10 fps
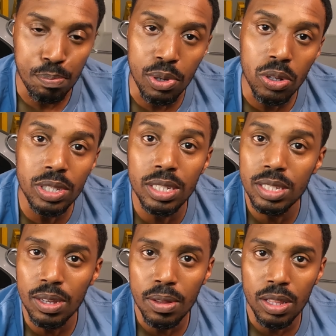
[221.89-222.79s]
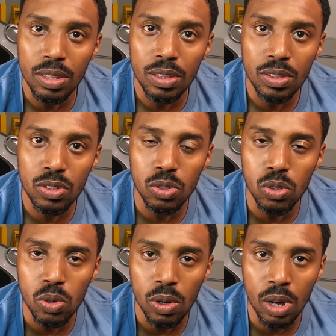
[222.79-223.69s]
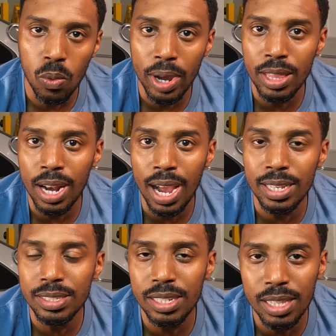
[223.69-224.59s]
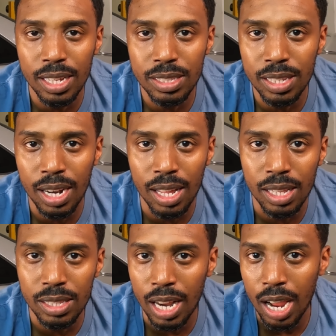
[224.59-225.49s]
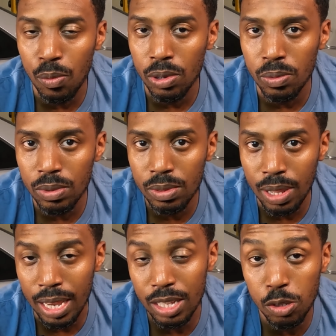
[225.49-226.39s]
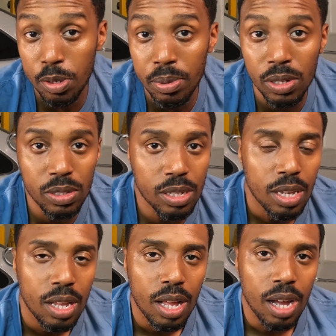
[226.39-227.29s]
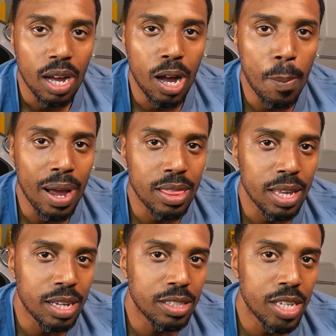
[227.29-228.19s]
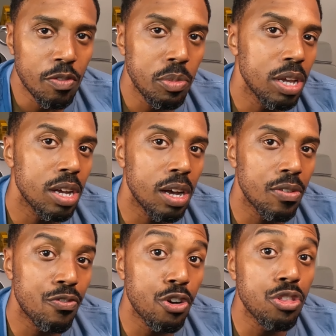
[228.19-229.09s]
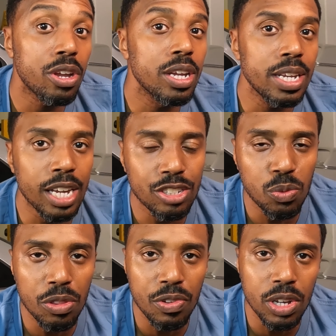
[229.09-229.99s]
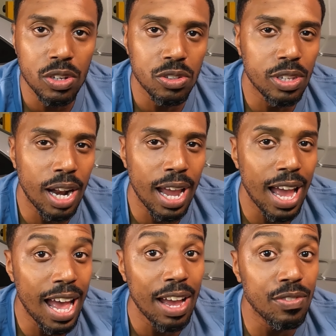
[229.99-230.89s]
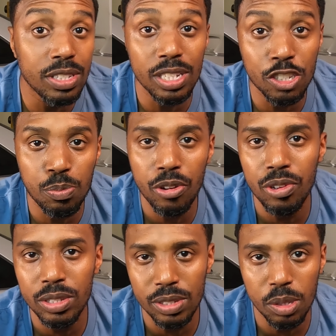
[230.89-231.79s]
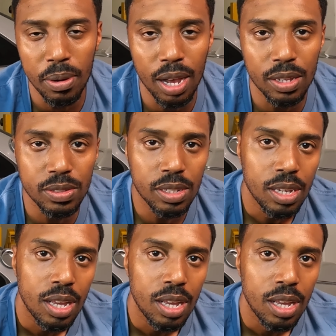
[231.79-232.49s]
build it to a way that I see that I would like it to be built, I think it's given me a further connection with vehicles that I haven't experienced in the past.